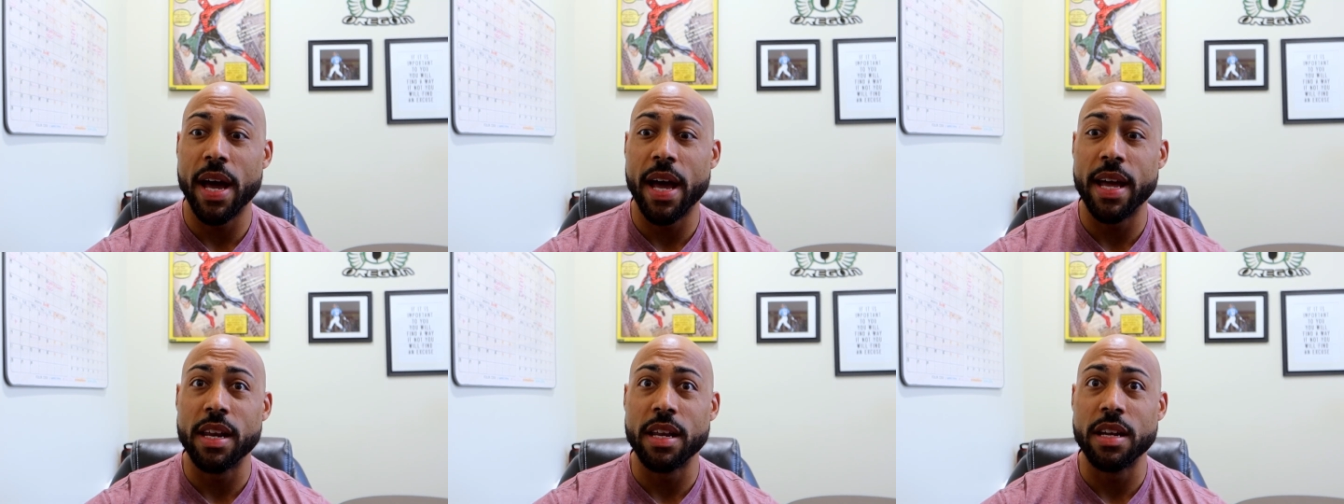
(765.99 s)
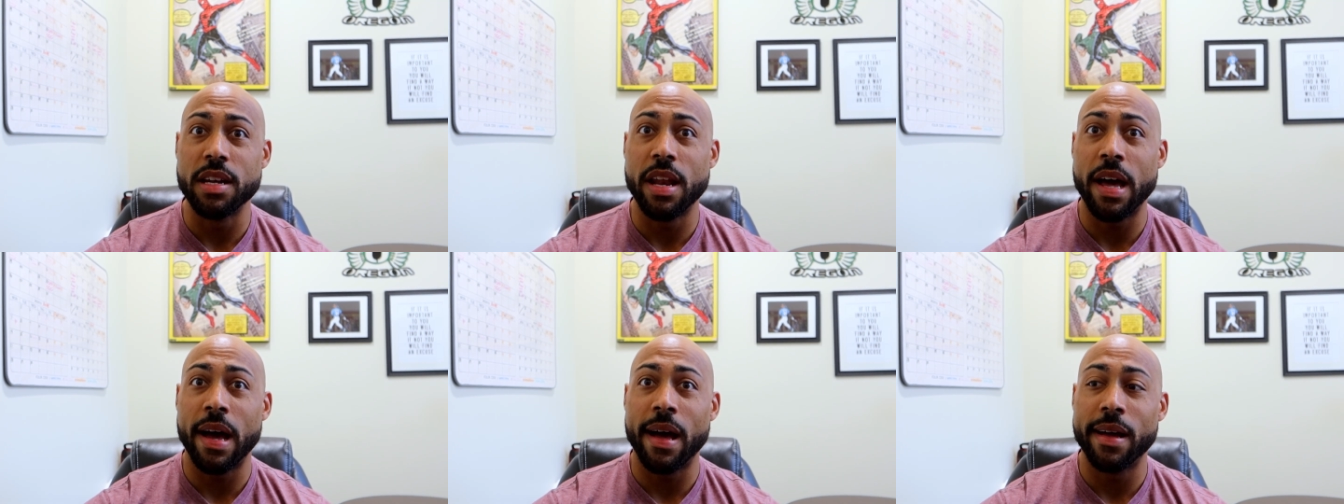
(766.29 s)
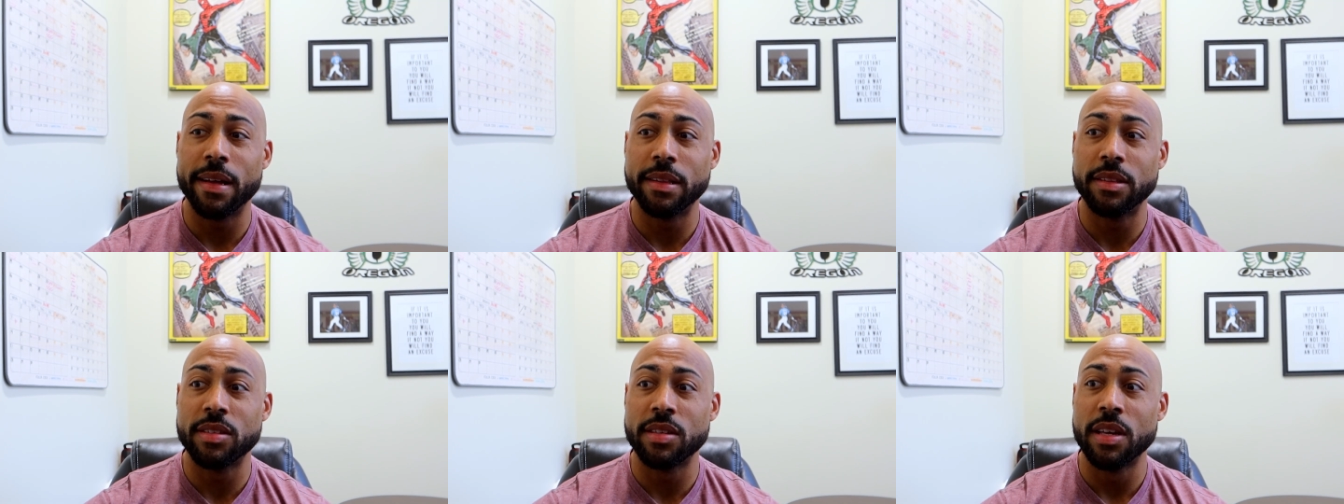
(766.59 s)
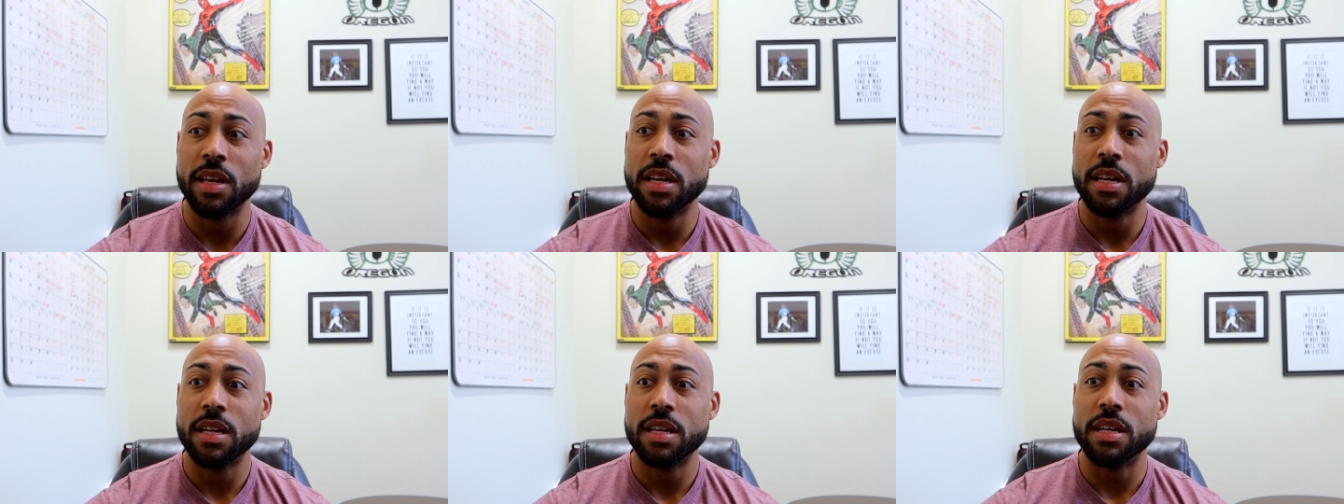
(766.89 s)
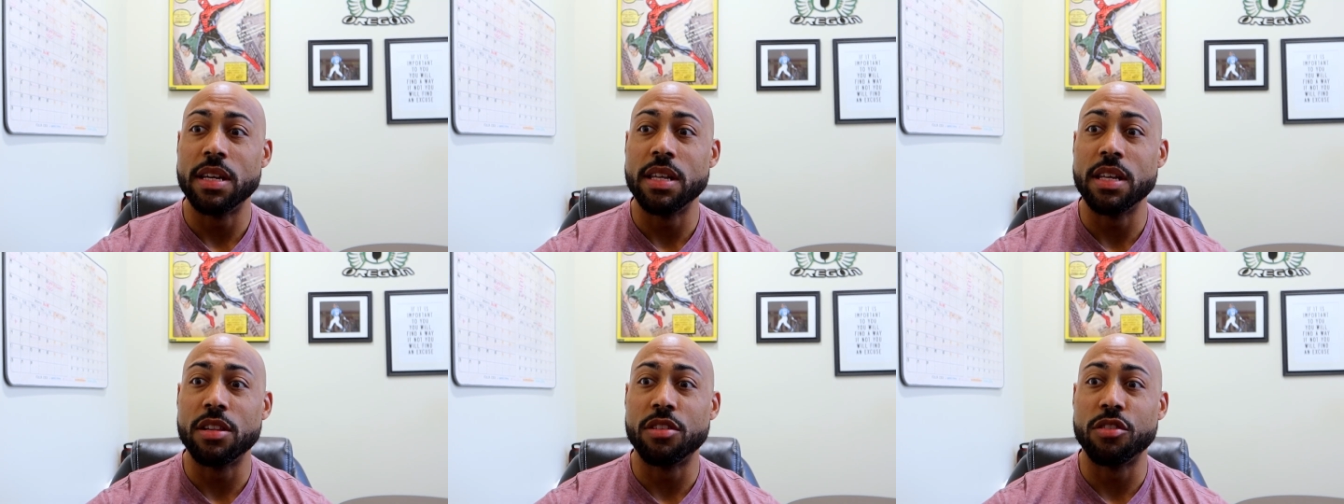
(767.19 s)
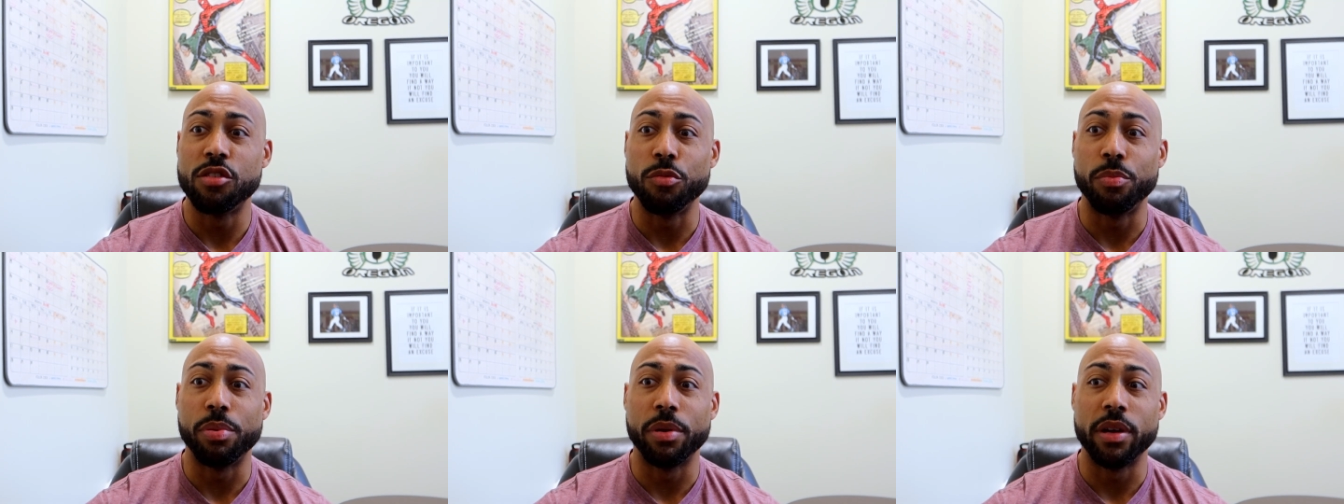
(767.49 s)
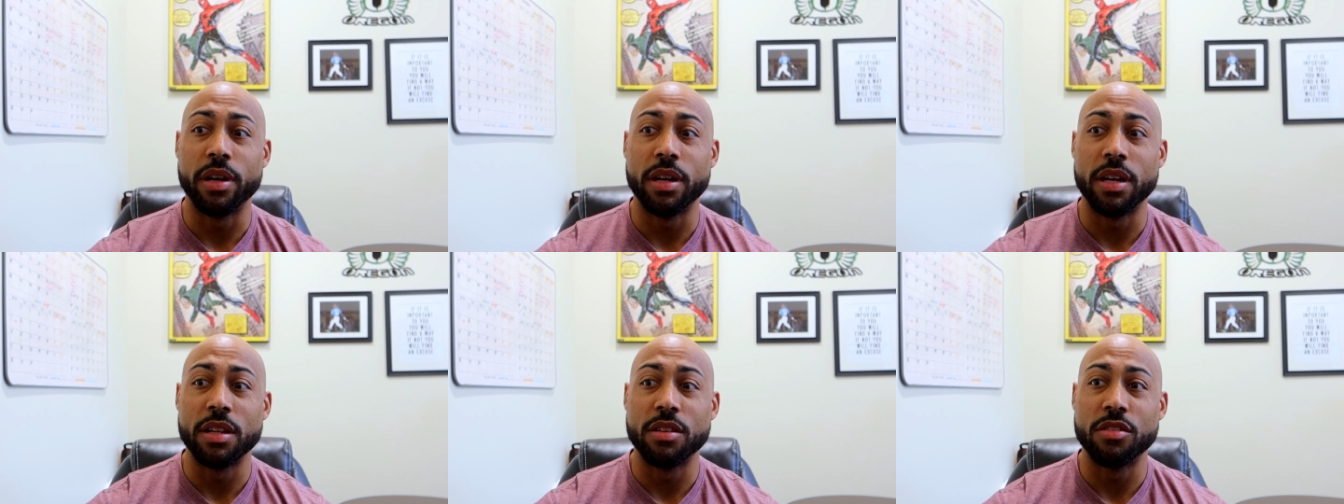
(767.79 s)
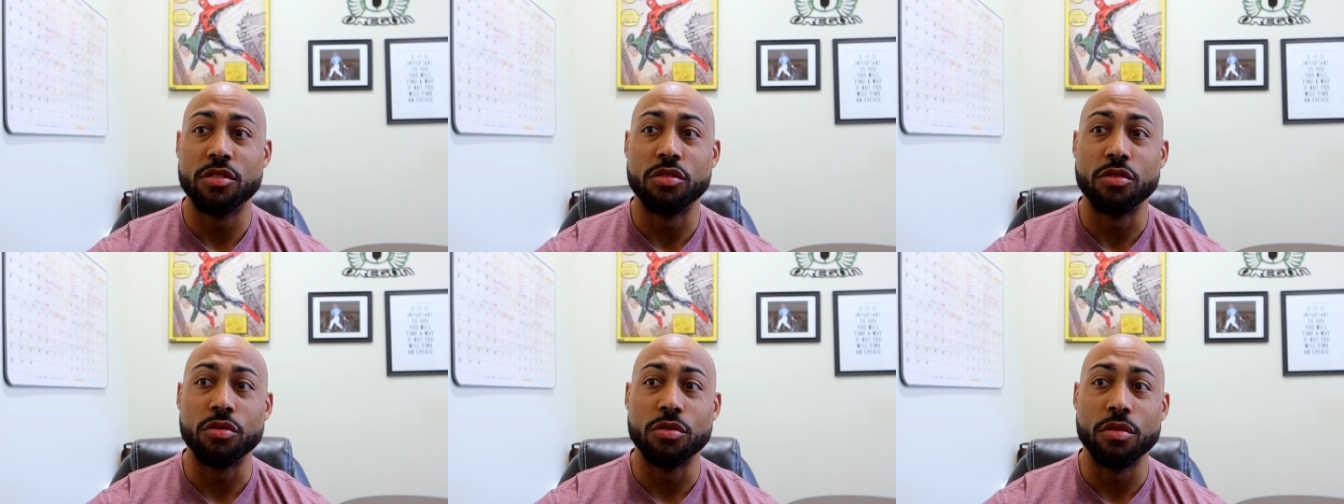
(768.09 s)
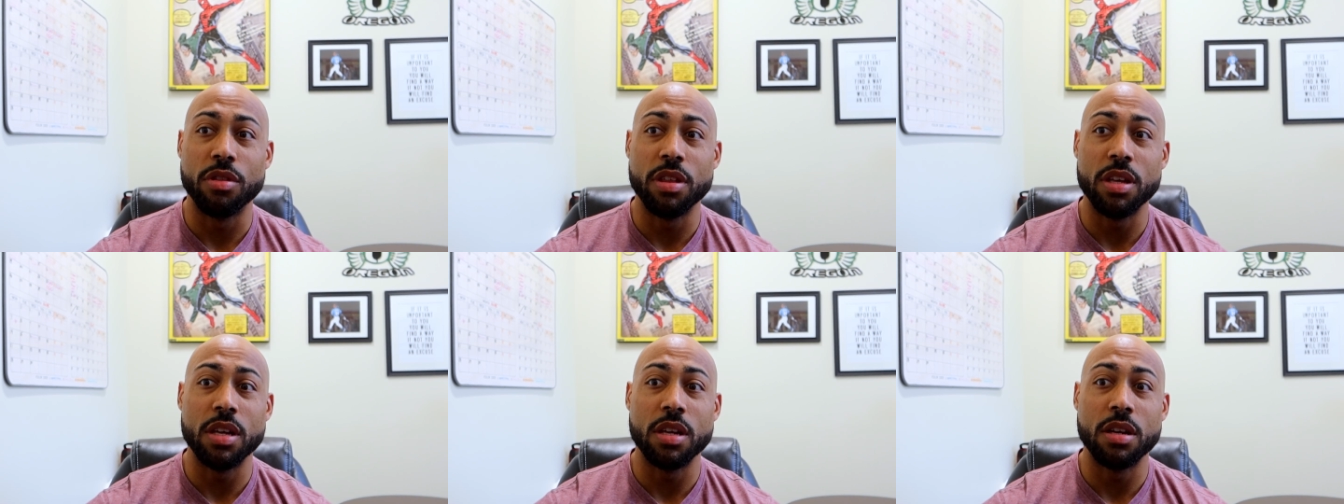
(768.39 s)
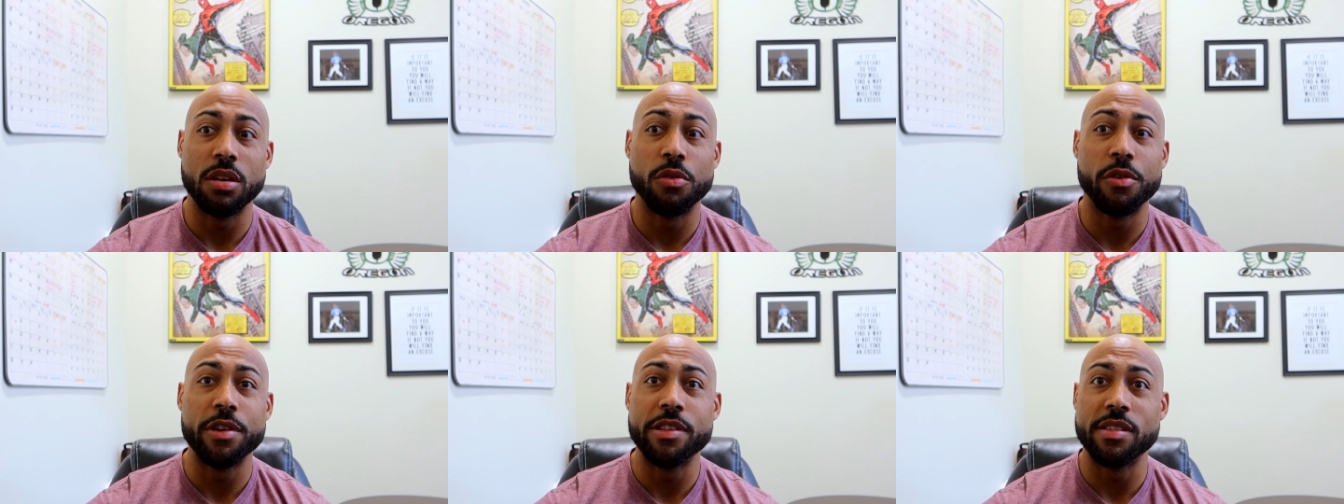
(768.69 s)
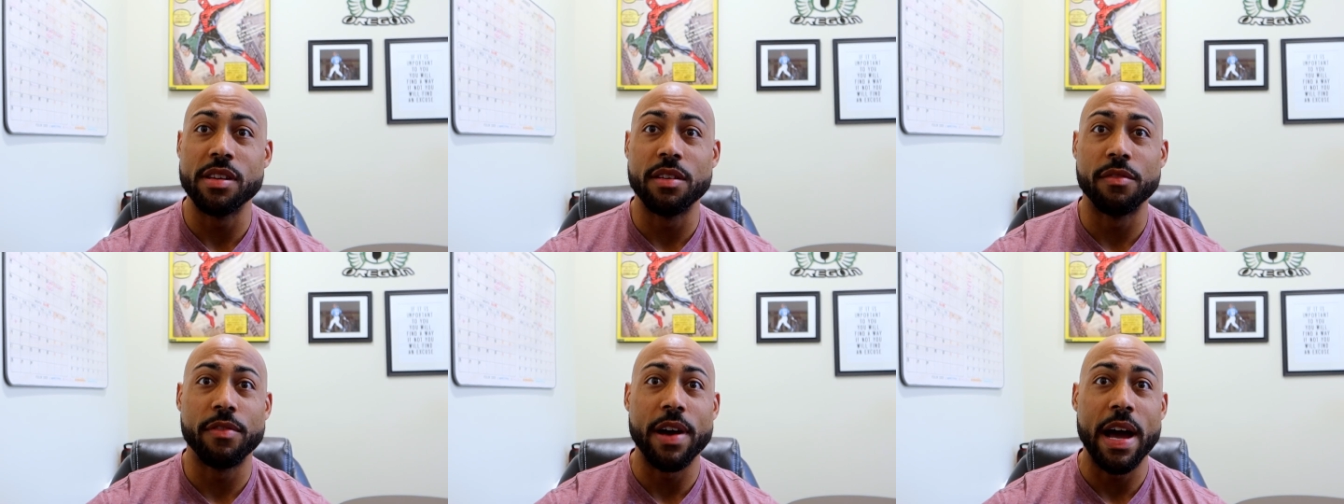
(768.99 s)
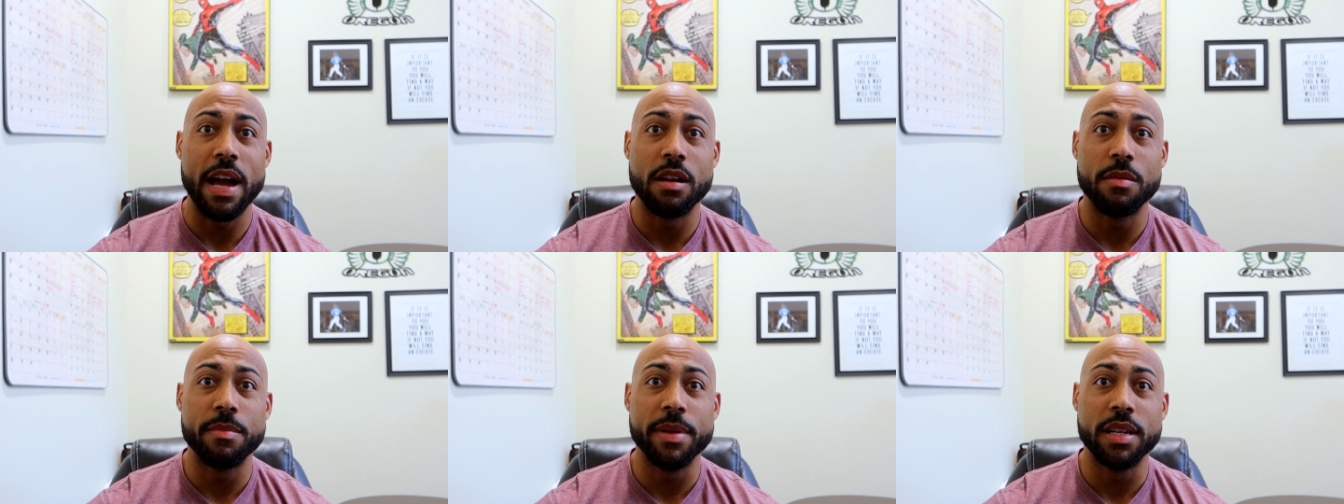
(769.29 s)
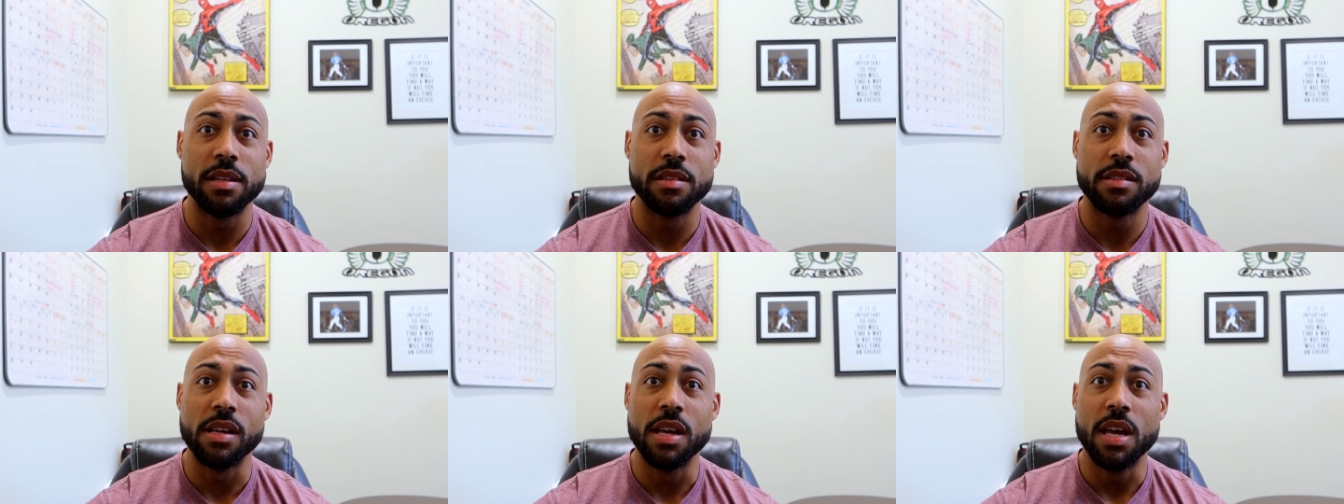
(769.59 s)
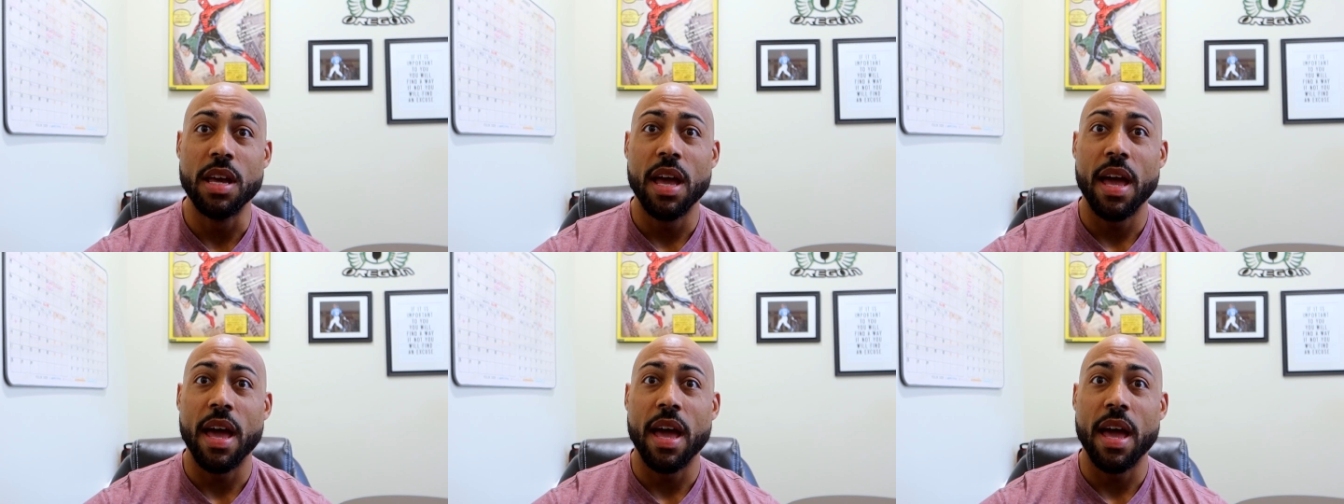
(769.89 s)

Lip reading: I did not need to put it into the noisy environment.